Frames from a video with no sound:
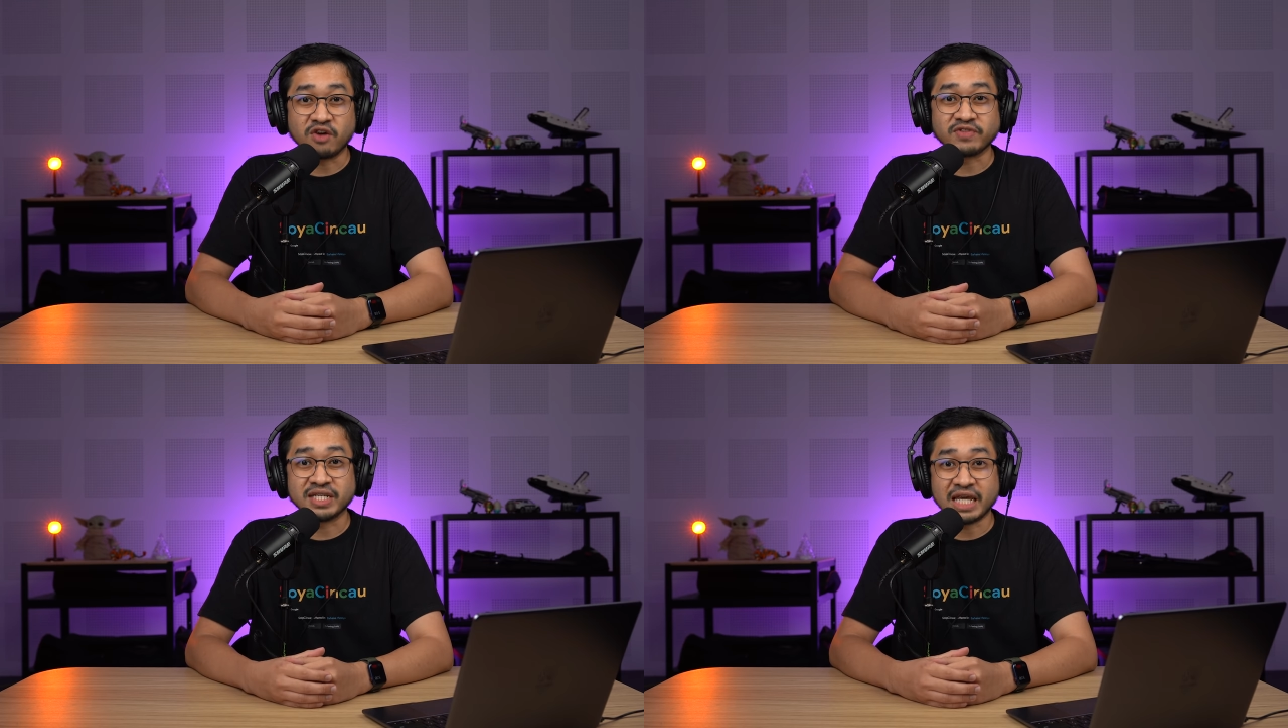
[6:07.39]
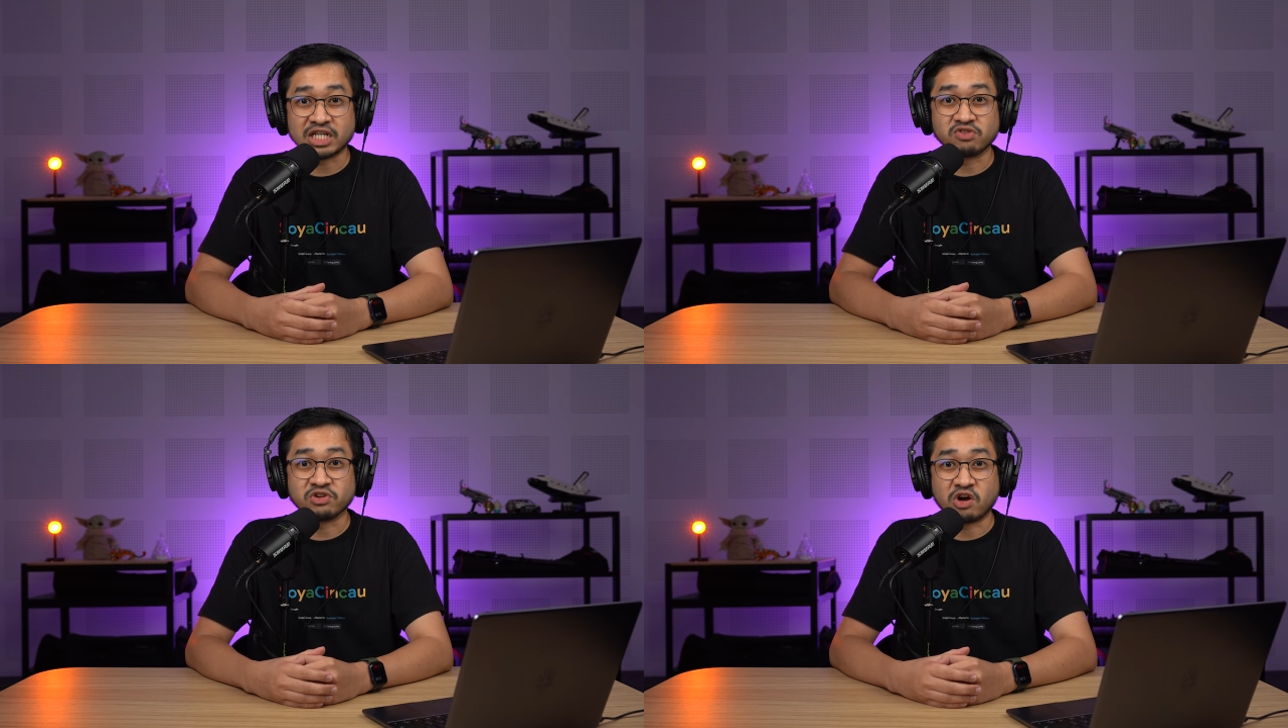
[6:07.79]
of the
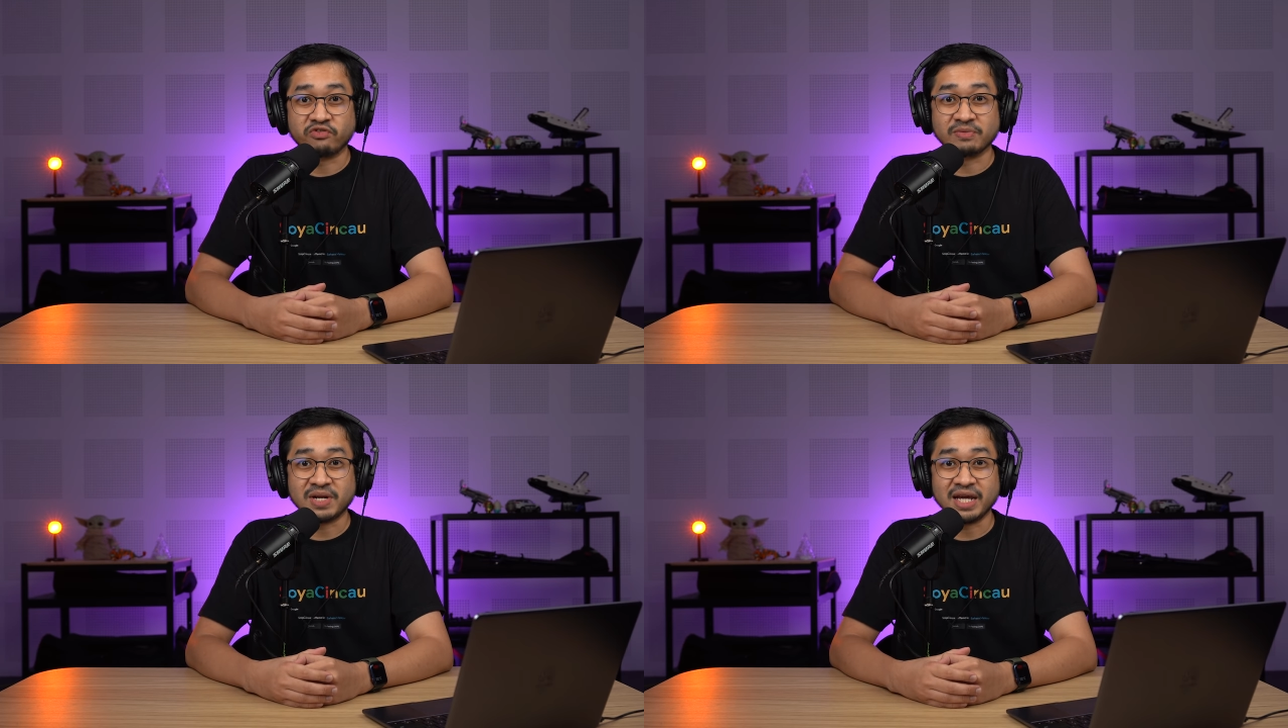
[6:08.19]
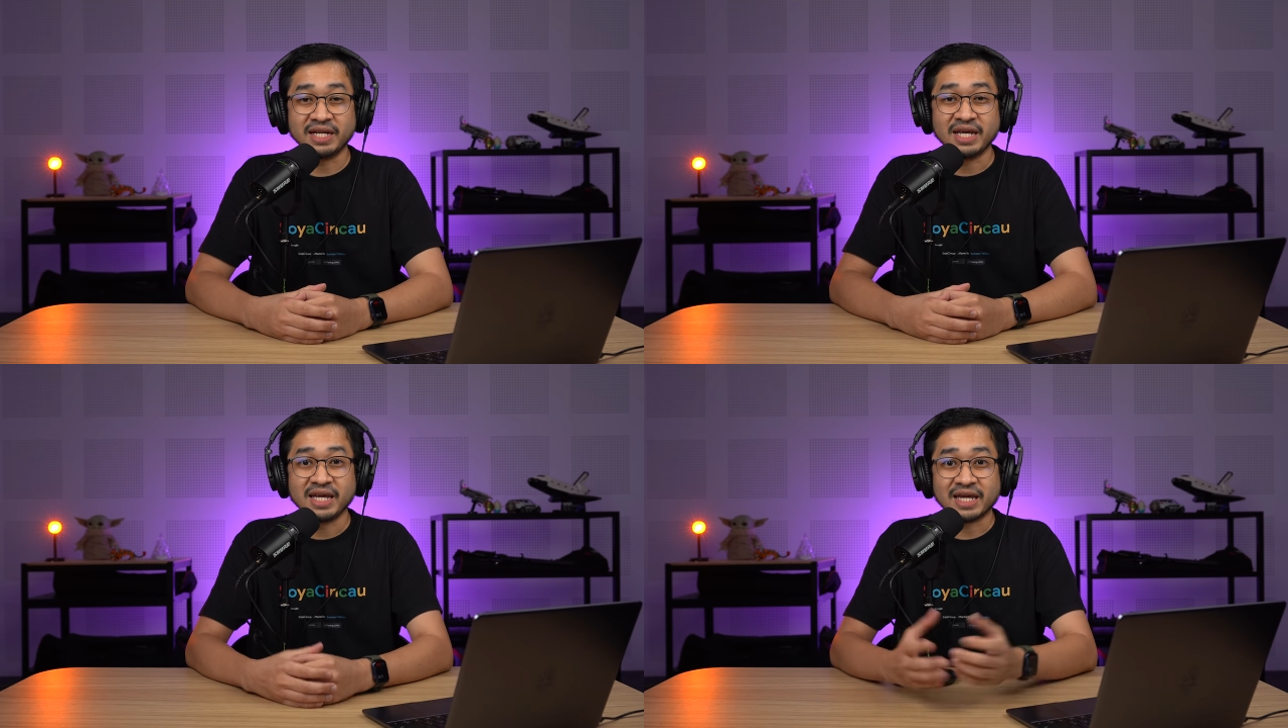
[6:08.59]
National Recovery
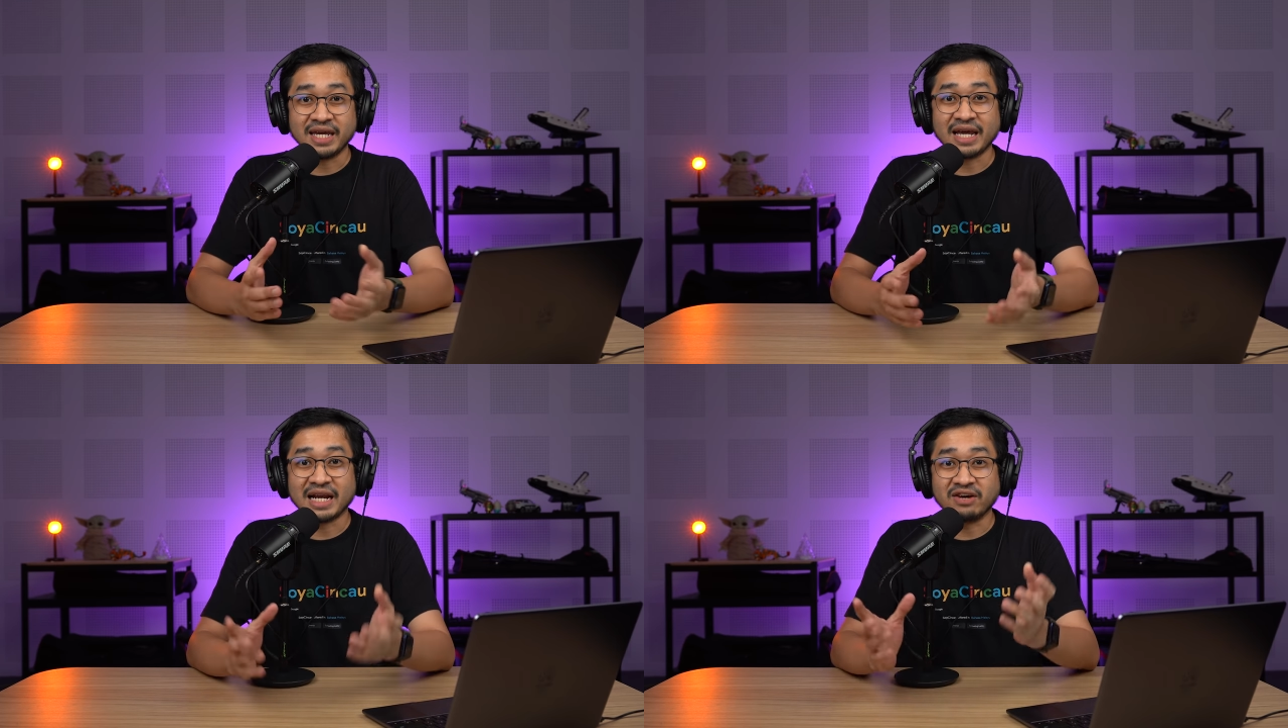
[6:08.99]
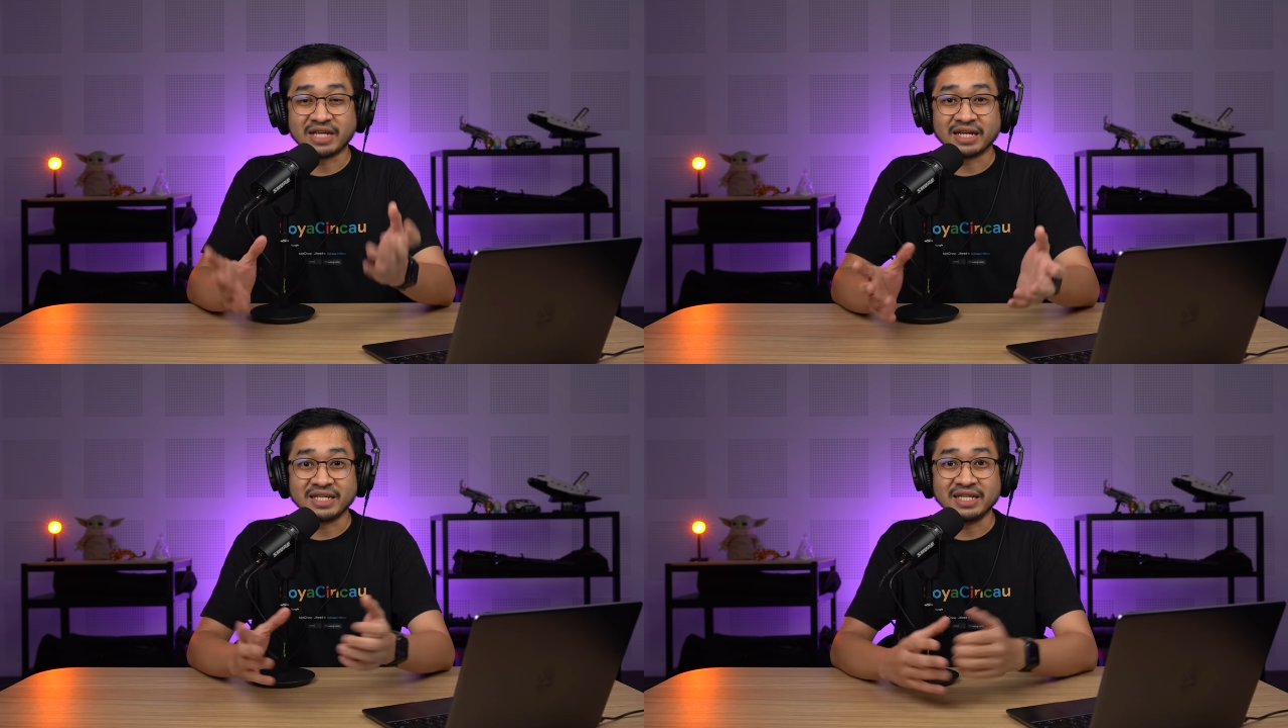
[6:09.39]
Plan can allow
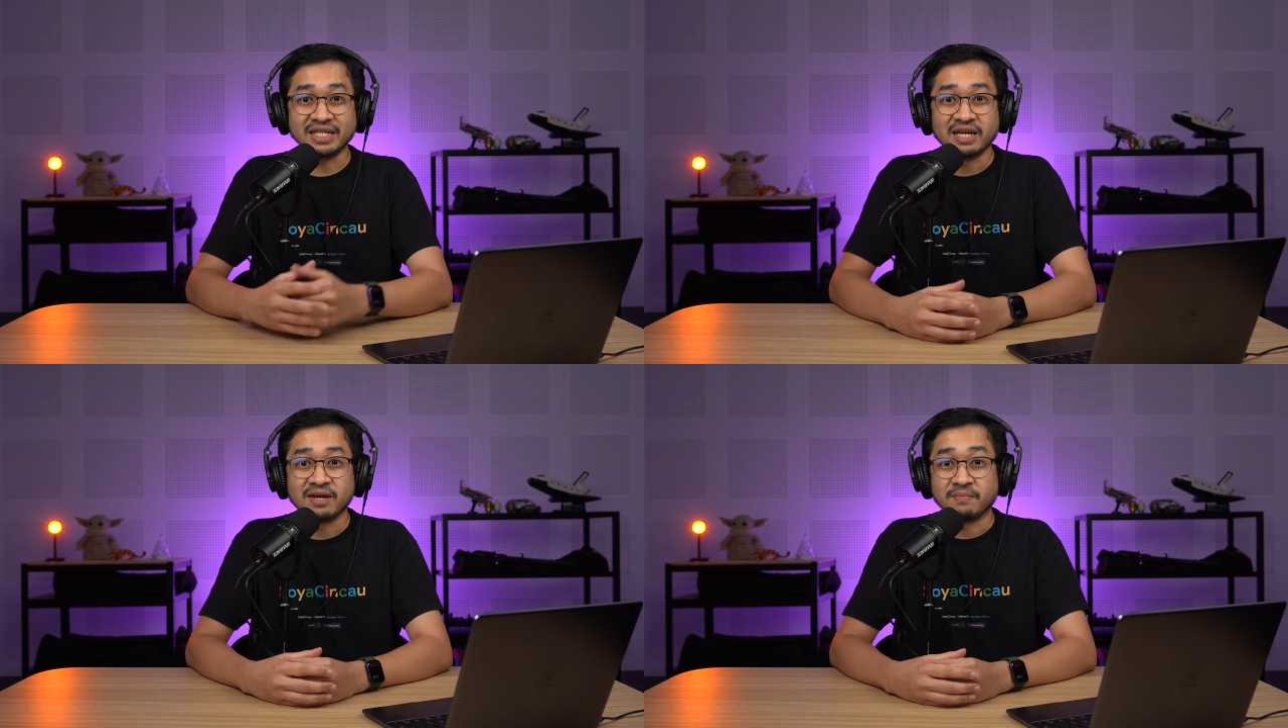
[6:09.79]
dine-in,